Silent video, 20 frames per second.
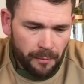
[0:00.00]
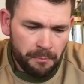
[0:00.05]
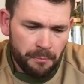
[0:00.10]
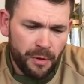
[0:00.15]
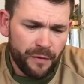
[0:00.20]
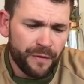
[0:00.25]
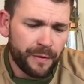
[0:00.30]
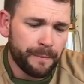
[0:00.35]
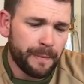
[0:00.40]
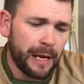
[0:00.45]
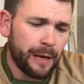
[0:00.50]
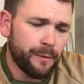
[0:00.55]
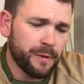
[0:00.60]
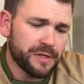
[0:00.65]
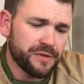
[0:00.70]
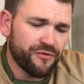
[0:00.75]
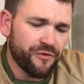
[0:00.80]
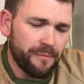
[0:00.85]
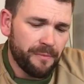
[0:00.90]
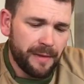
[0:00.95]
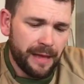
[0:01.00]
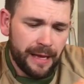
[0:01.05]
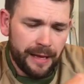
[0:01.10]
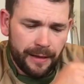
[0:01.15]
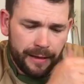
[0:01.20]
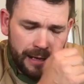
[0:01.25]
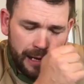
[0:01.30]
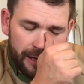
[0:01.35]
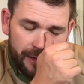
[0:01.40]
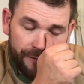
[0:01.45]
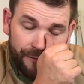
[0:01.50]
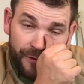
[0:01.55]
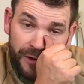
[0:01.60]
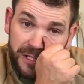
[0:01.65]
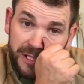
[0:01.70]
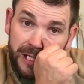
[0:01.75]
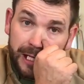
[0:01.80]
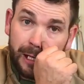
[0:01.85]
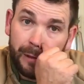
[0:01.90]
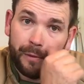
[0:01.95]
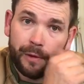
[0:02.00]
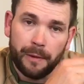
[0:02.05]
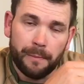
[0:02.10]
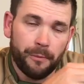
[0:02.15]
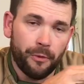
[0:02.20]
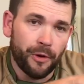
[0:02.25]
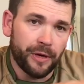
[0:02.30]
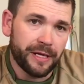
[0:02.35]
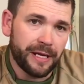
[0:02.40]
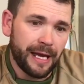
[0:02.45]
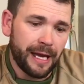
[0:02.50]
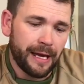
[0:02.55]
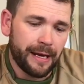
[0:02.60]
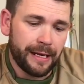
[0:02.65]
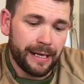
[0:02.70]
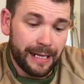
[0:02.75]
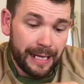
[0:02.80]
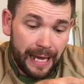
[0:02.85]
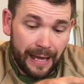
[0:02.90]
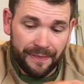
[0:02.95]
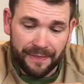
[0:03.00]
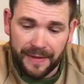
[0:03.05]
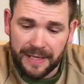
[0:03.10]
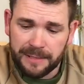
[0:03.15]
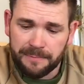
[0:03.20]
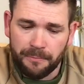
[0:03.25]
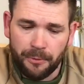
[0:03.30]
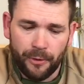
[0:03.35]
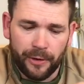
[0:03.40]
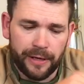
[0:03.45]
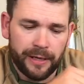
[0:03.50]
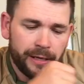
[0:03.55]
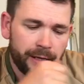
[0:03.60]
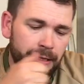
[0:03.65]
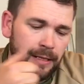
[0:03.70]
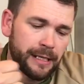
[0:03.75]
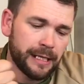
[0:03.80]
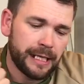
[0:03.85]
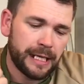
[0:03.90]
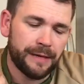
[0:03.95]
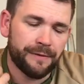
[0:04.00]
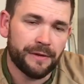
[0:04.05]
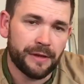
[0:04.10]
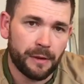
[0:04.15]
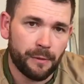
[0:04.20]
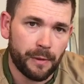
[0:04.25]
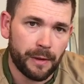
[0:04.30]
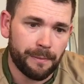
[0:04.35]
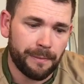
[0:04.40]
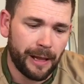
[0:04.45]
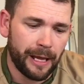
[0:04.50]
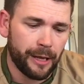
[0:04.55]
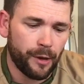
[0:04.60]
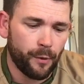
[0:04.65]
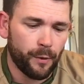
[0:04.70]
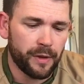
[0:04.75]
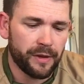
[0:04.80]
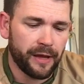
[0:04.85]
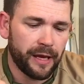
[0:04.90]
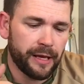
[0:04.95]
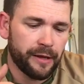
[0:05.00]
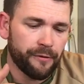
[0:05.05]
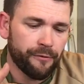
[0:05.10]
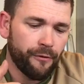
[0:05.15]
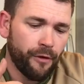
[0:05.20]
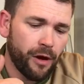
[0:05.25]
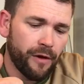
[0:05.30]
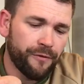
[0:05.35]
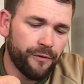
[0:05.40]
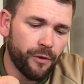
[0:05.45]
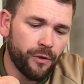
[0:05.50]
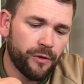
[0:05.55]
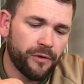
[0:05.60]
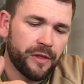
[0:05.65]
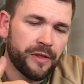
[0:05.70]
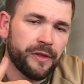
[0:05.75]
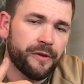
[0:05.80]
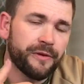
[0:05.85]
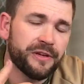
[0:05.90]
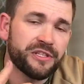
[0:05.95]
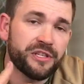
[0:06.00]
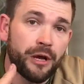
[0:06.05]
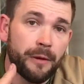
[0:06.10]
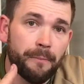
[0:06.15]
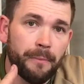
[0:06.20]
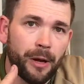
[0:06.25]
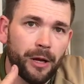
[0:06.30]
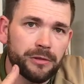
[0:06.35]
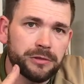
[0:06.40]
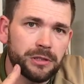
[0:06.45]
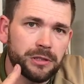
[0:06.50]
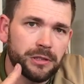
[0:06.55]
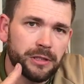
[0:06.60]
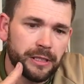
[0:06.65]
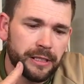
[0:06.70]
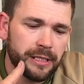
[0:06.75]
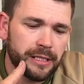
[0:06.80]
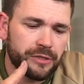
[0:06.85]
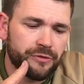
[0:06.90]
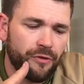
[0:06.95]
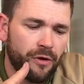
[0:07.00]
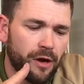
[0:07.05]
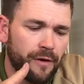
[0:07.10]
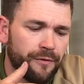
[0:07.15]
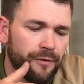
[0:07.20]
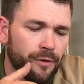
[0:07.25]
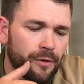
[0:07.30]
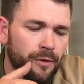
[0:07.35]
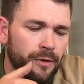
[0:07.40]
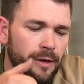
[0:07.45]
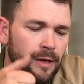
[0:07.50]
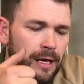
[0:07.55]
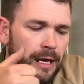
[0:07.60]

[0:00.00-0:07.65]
Moving backwards from there, and the first thing I want to point out at this point, given that we're playing with a rifle, that there is no bolt in this rifle.